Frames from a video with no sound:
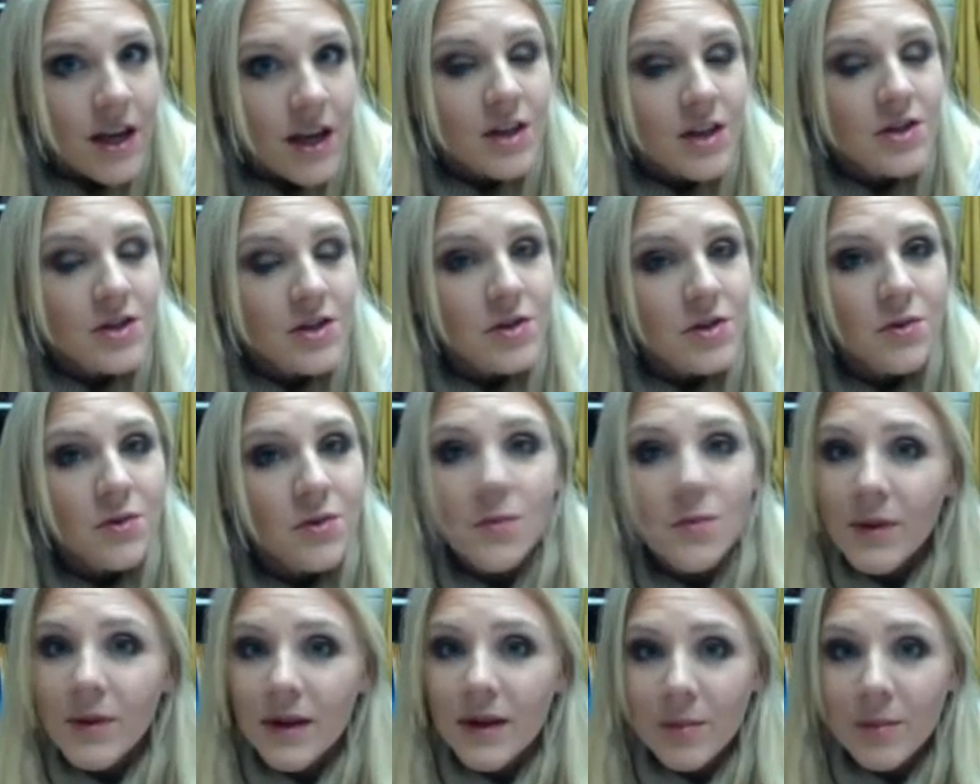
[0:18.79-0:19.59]
to
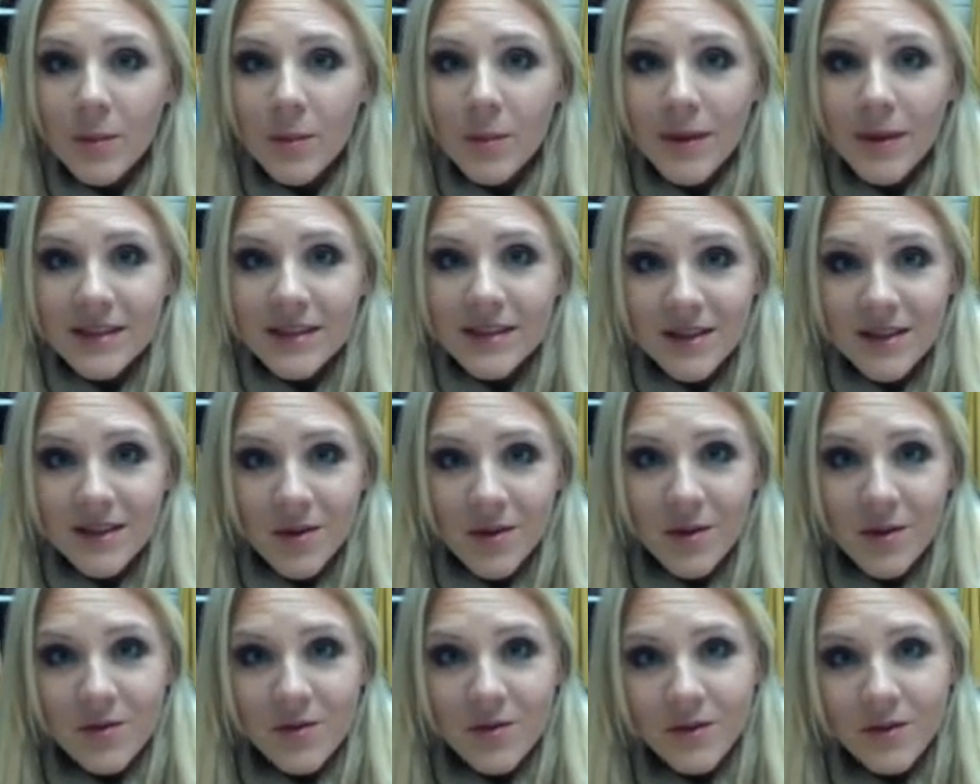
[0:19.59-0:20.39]
what I'm about to go
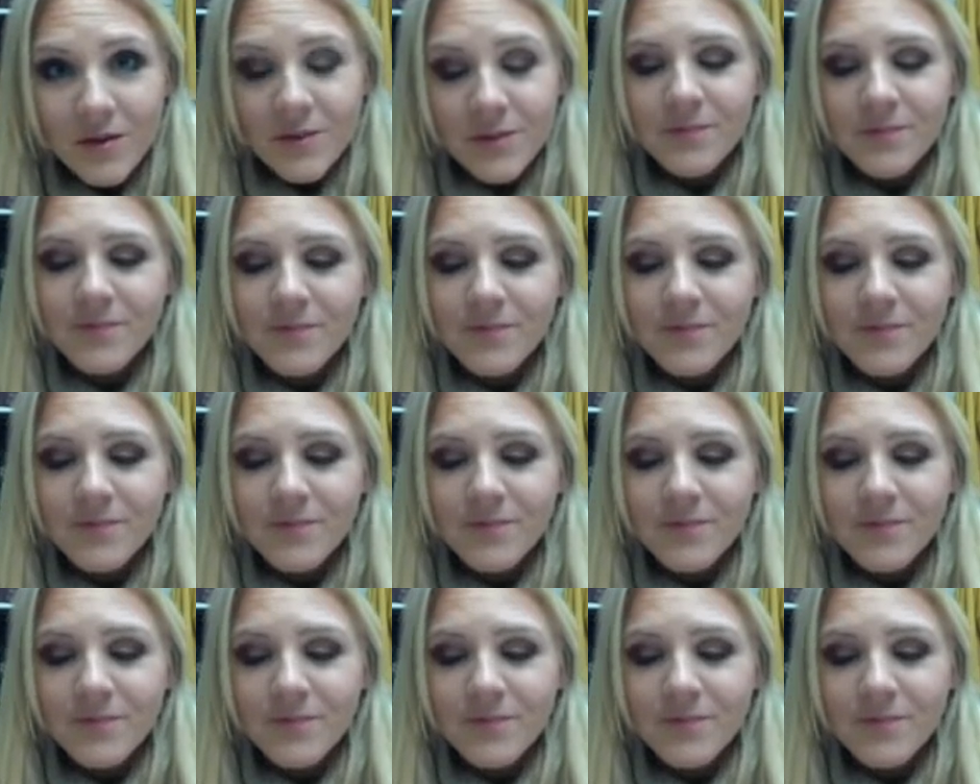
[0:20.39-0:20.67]
over.